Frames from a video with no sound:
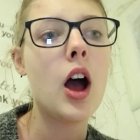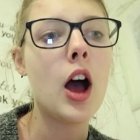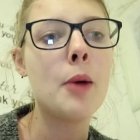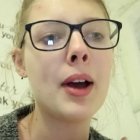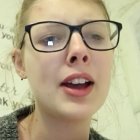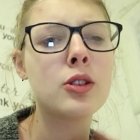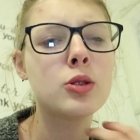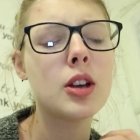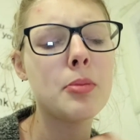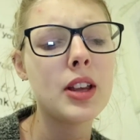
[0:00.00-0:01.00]
It
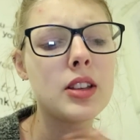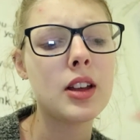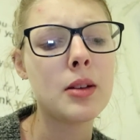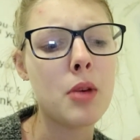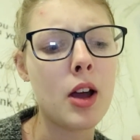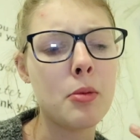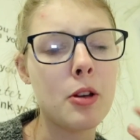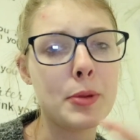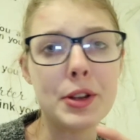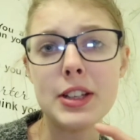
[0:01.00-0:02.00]
also means that my
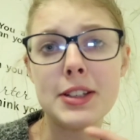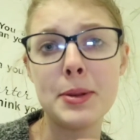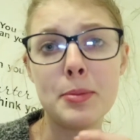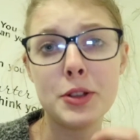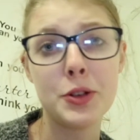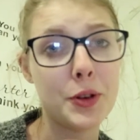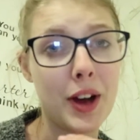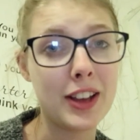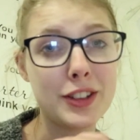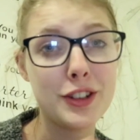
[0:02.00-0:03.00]
immune system's not
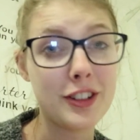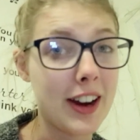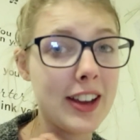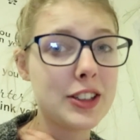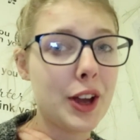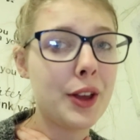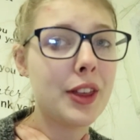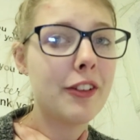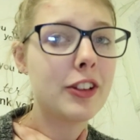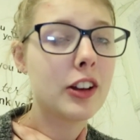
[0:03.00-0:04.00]
as great, so
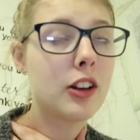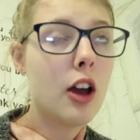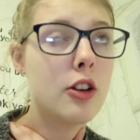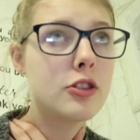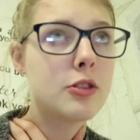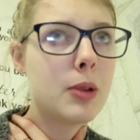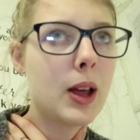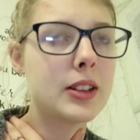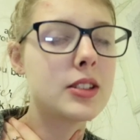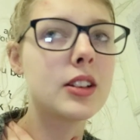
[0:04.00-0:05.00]
they've done loads of
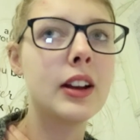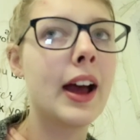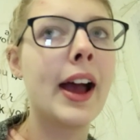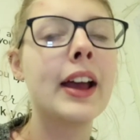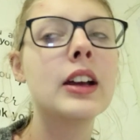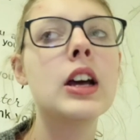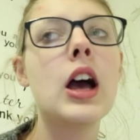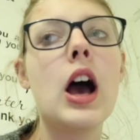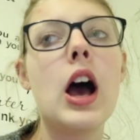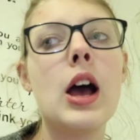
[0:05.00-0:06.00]
bloods today.
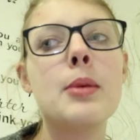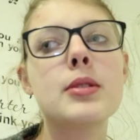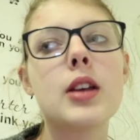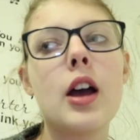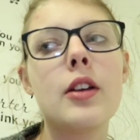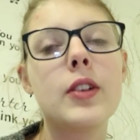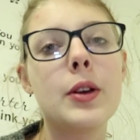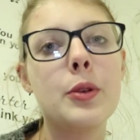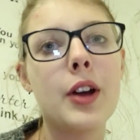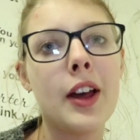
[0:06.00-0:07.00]
So
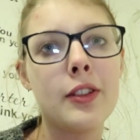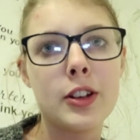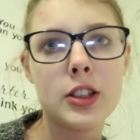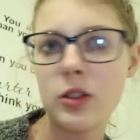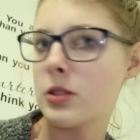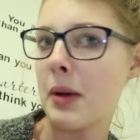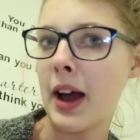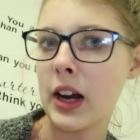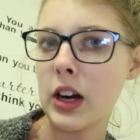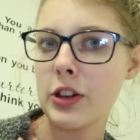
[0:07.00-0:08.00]
hopefully we'll get the results back